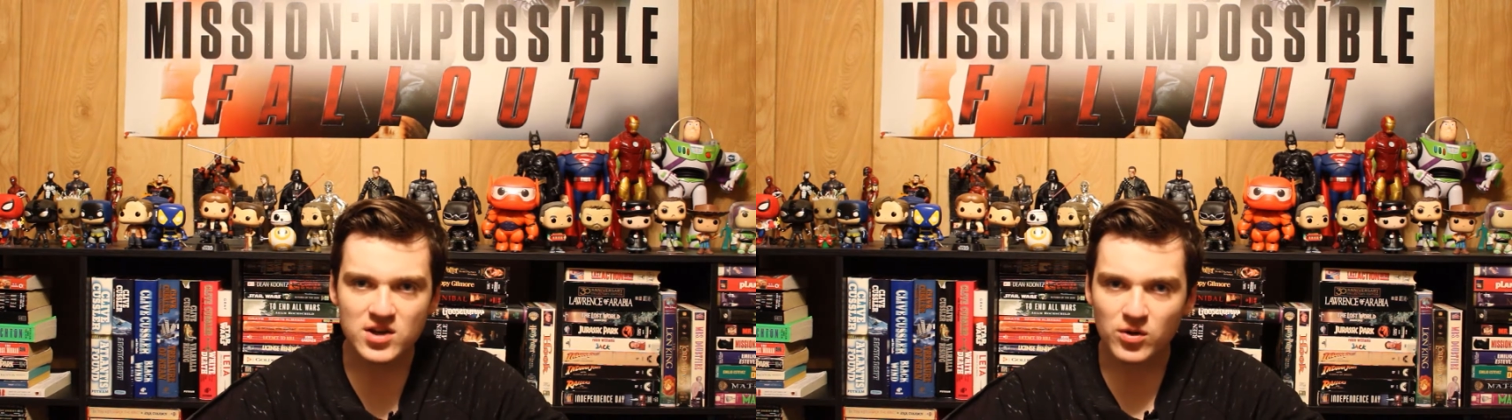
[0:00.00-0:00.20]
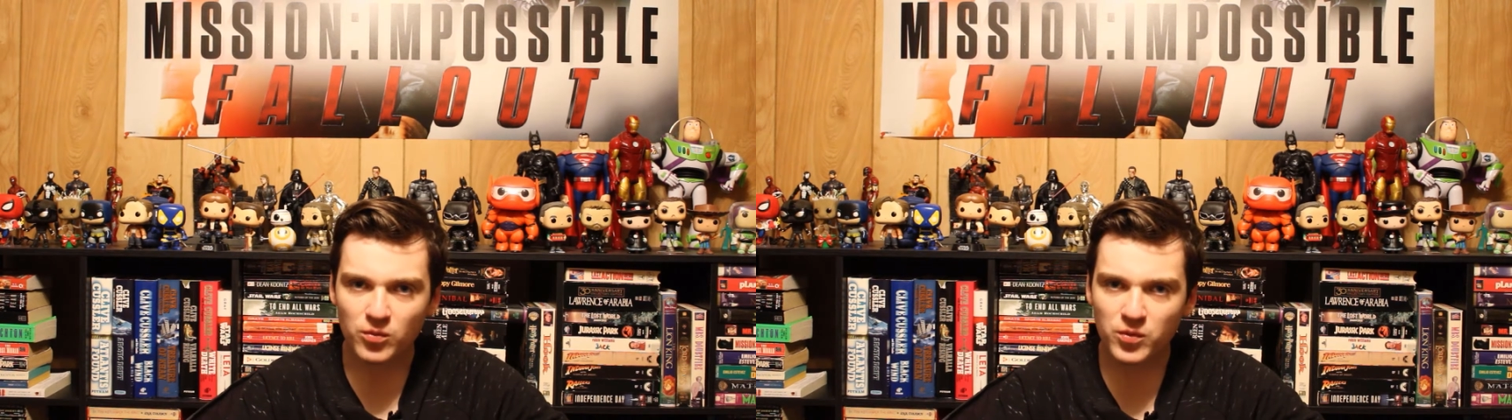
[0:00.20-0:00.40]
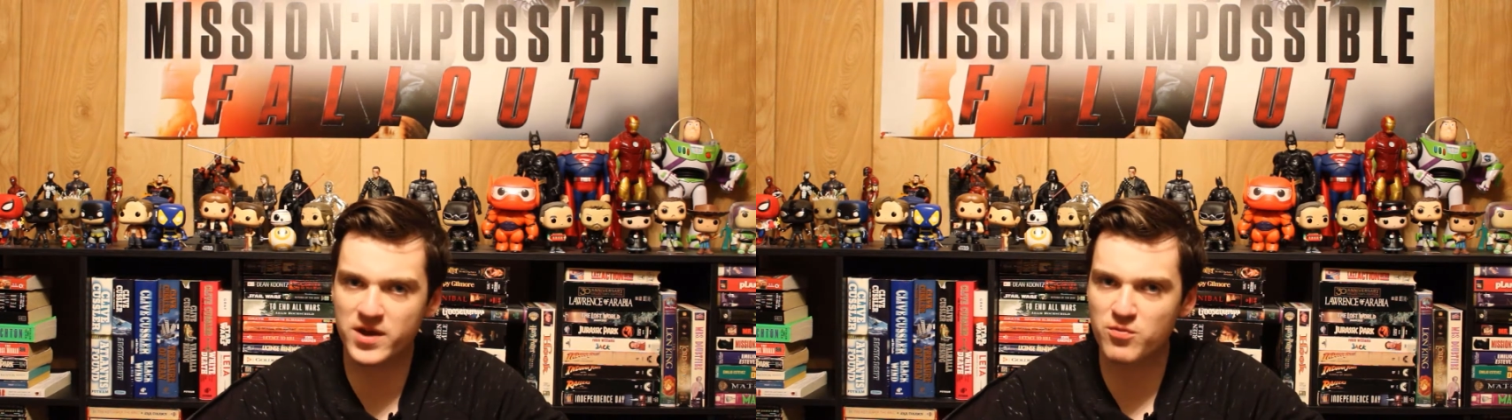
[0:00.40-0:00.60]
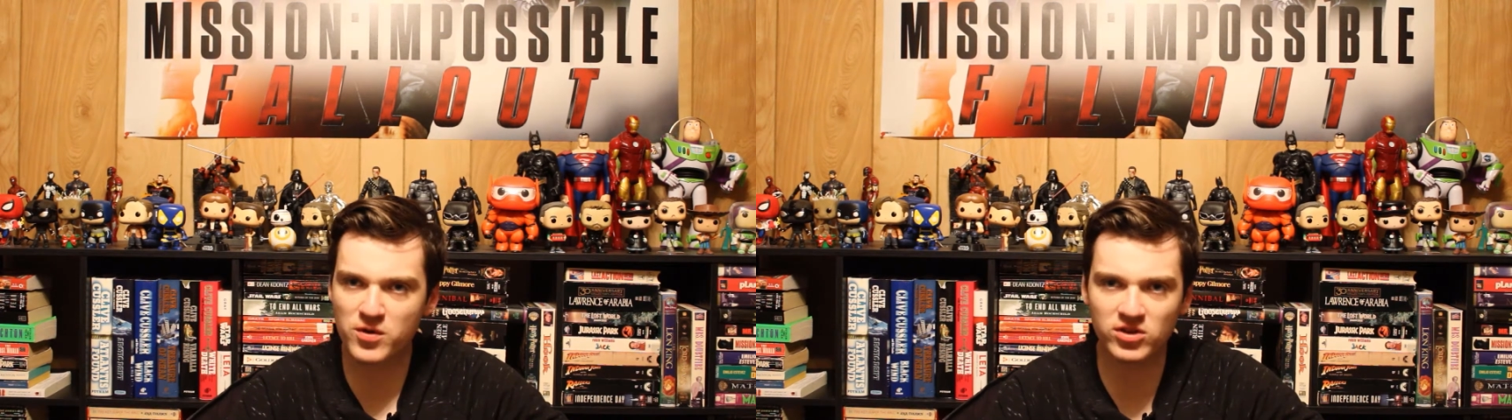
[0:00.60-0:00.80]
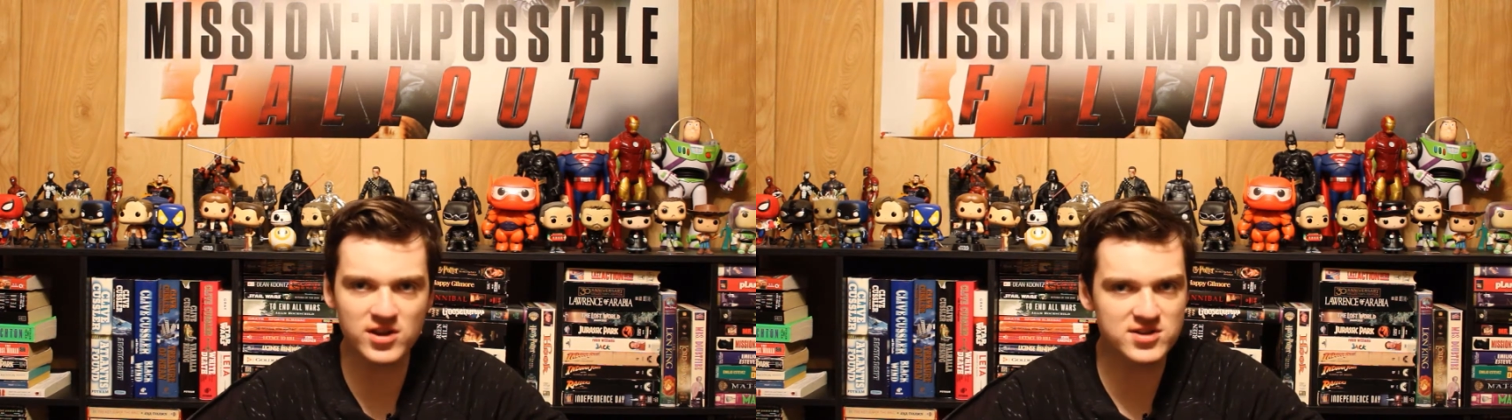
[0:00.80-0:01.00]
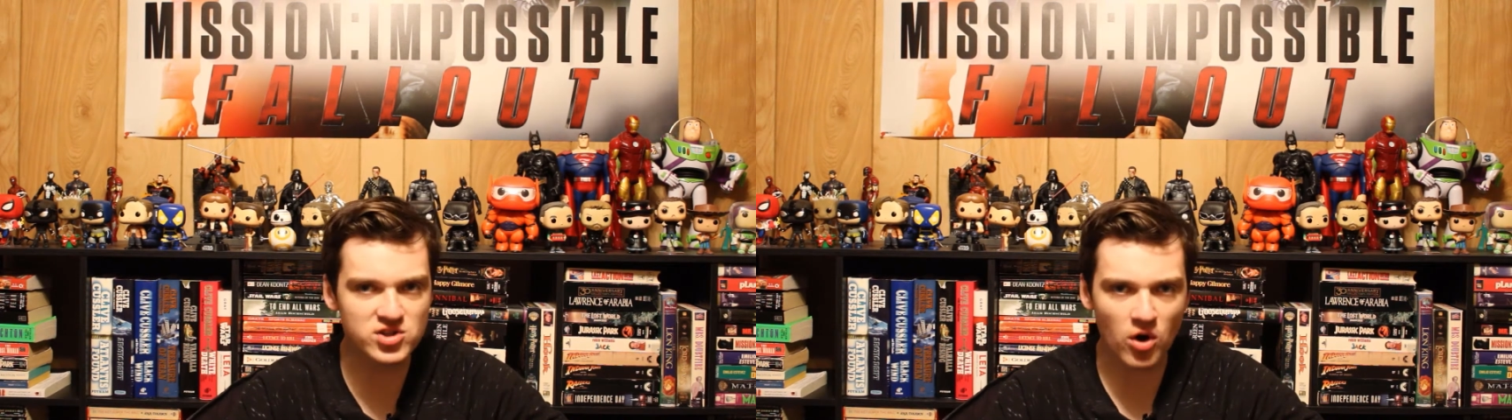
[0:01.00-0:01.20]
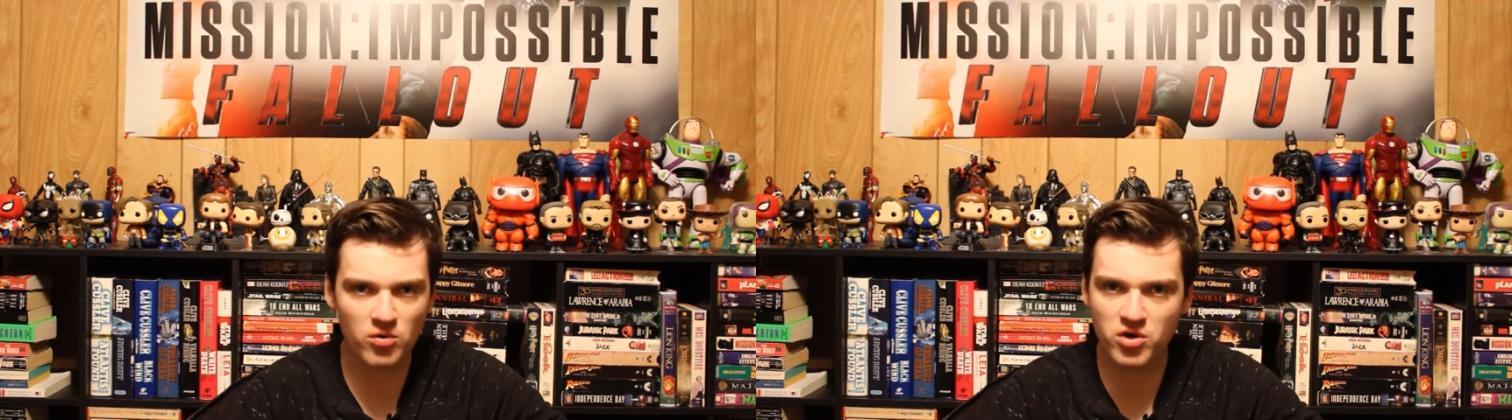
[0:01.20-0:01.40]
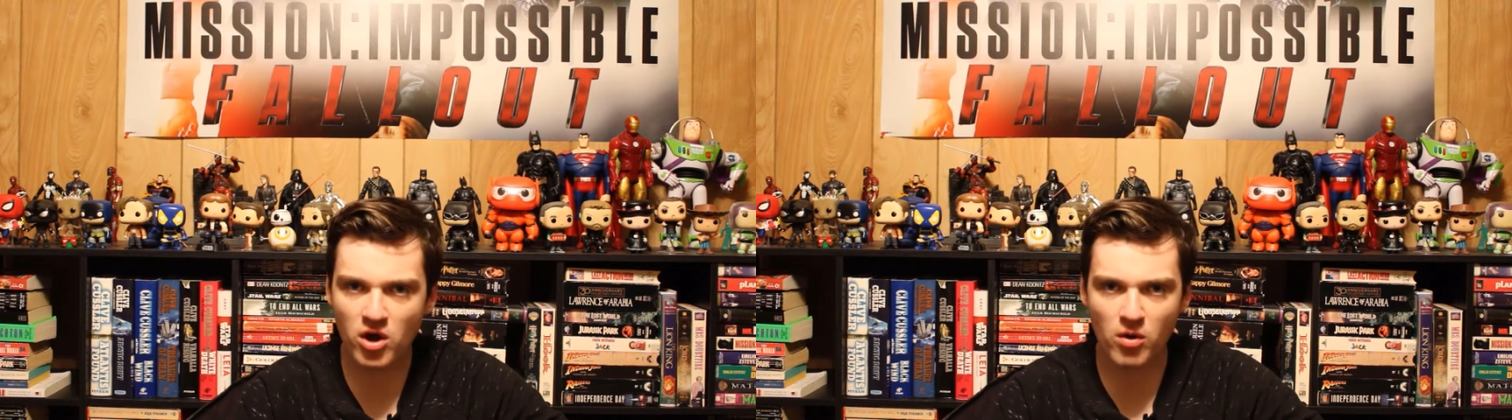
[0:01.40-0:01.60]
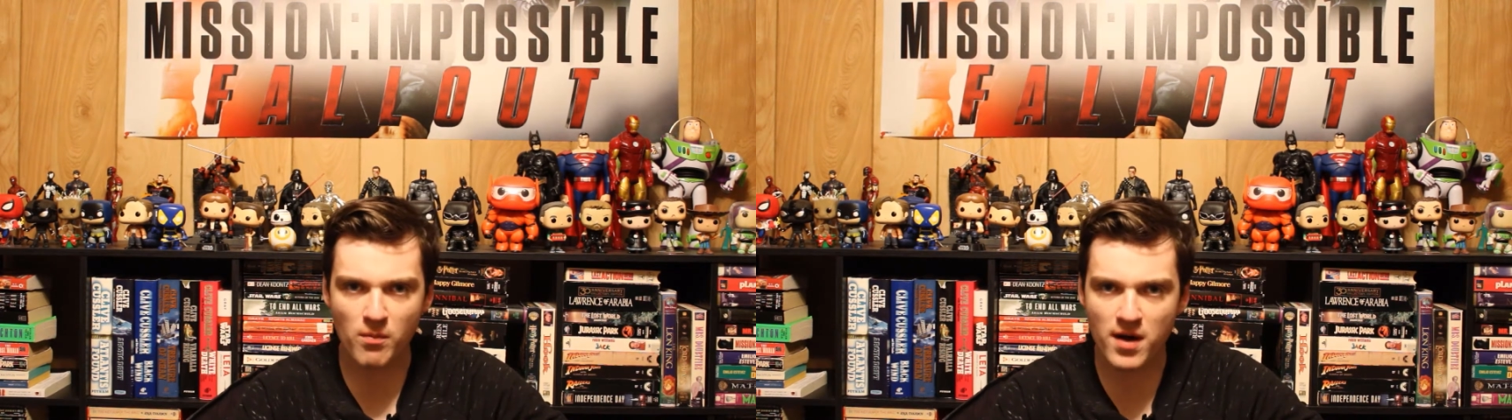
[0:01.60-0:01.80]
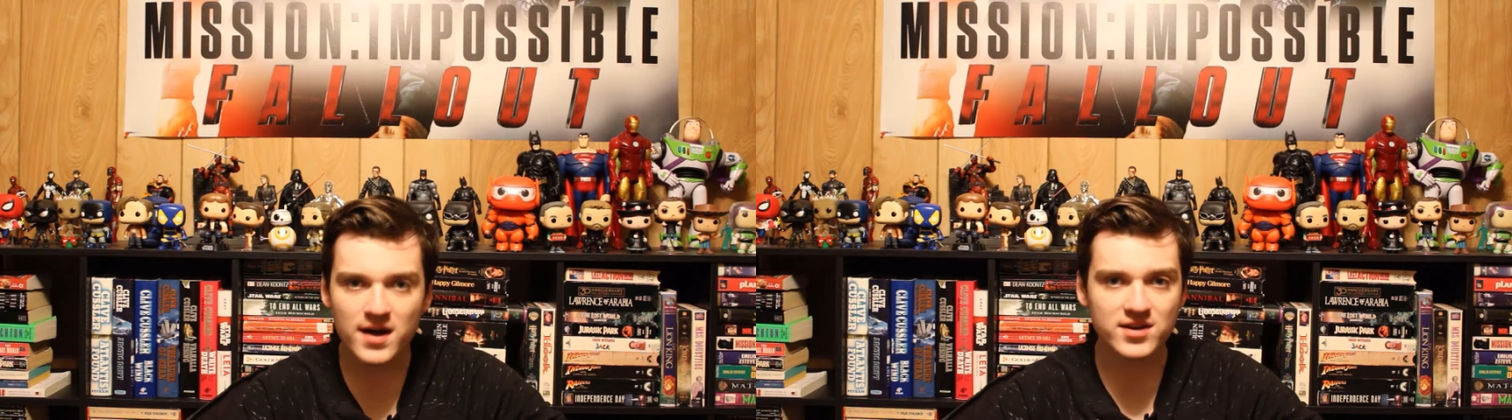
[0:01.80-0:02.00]
we really don't know
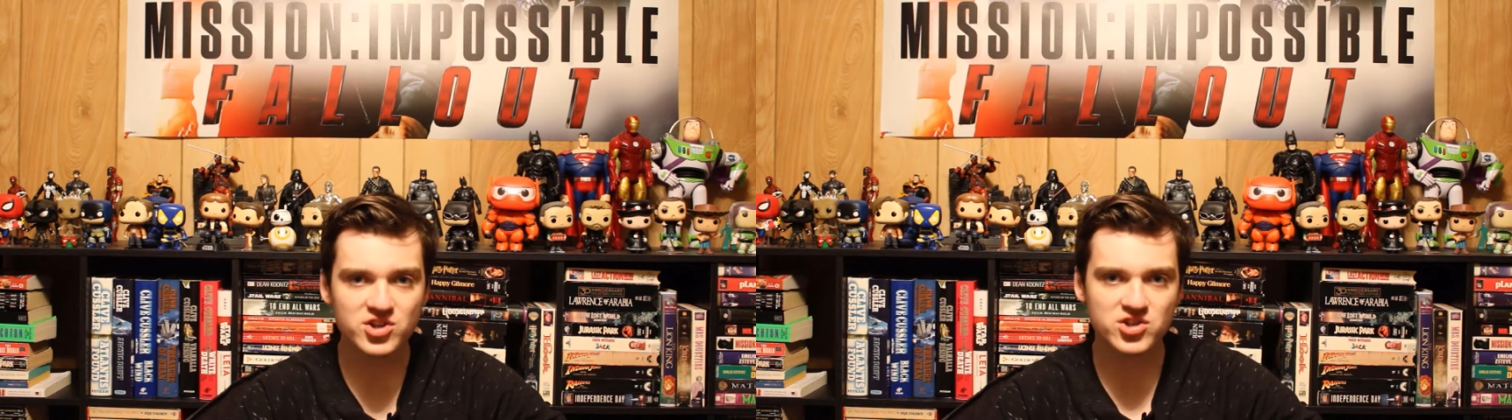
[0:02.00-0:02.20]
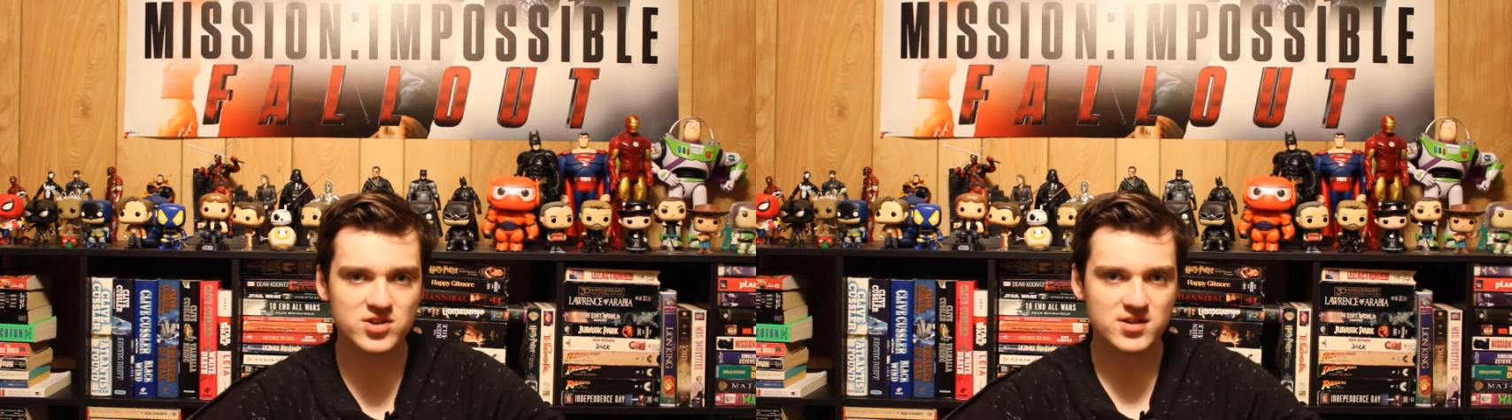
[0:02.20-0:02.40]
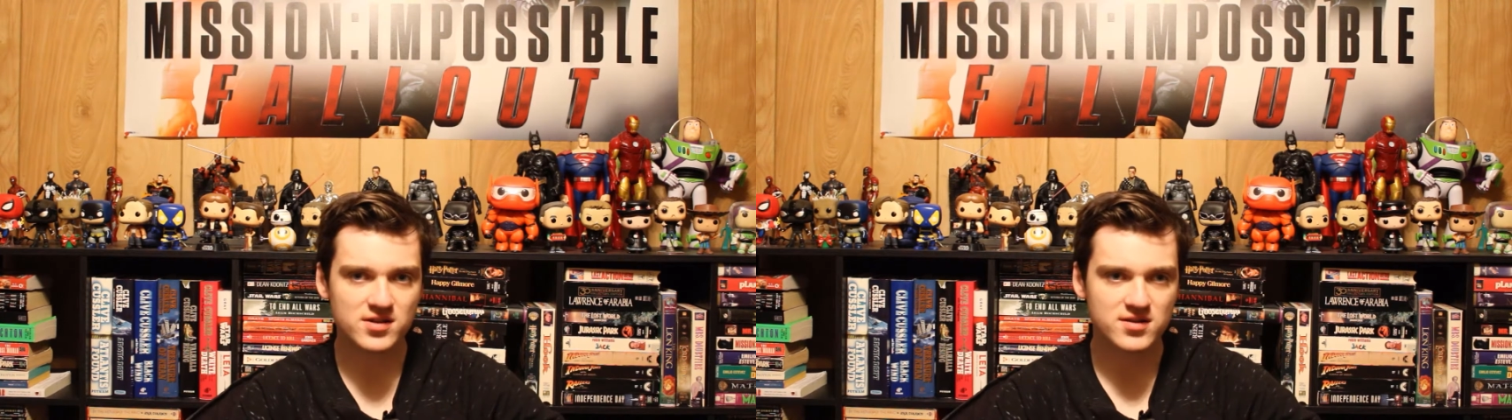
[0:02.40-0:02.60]
much.